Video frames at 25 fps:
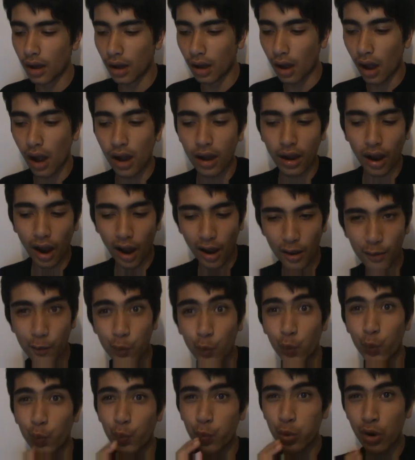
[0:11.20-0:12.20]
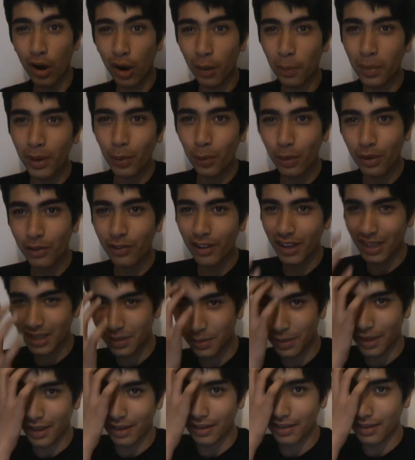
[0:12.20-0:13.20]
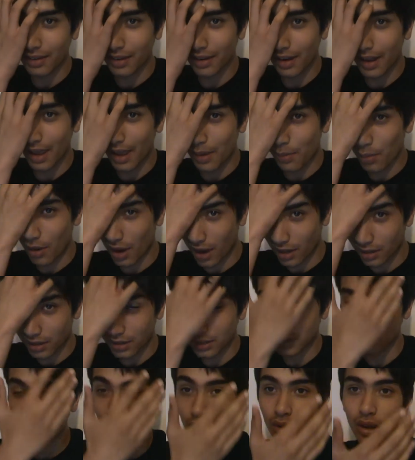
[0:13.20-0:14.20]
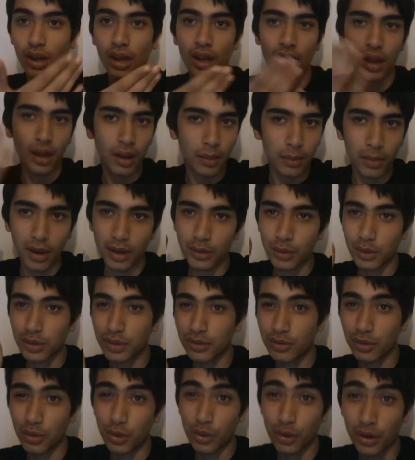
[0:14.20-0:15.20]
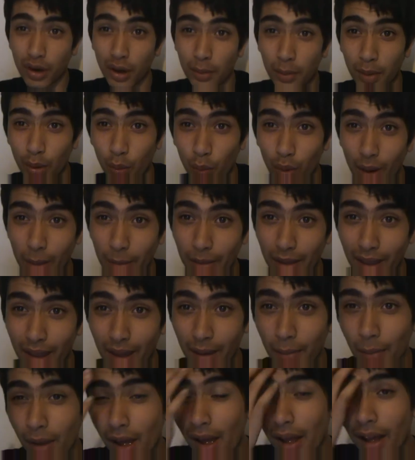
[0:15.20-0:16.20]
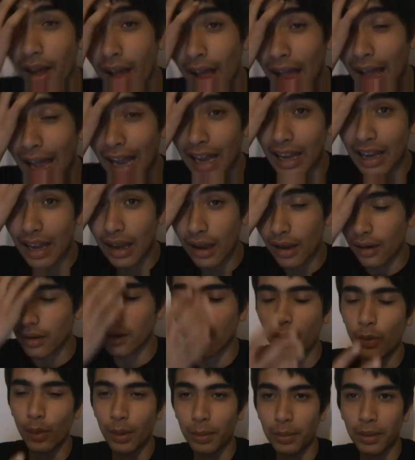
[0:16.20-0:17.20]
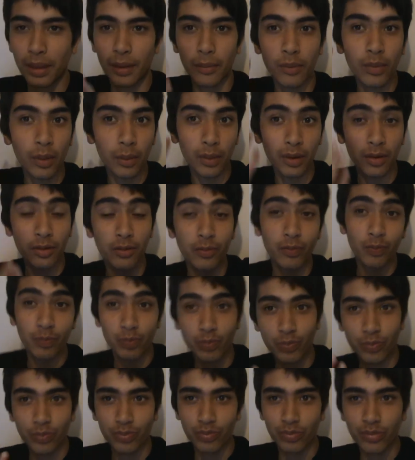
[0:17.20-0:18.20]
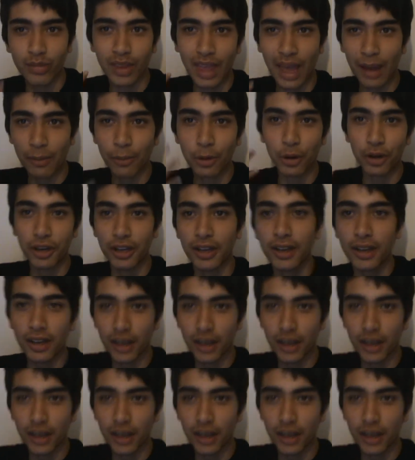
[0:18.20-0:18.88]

well, I probably will fix it by the end of today but I just thought might as well just record it on my webcam, not webcam, on my camcorder.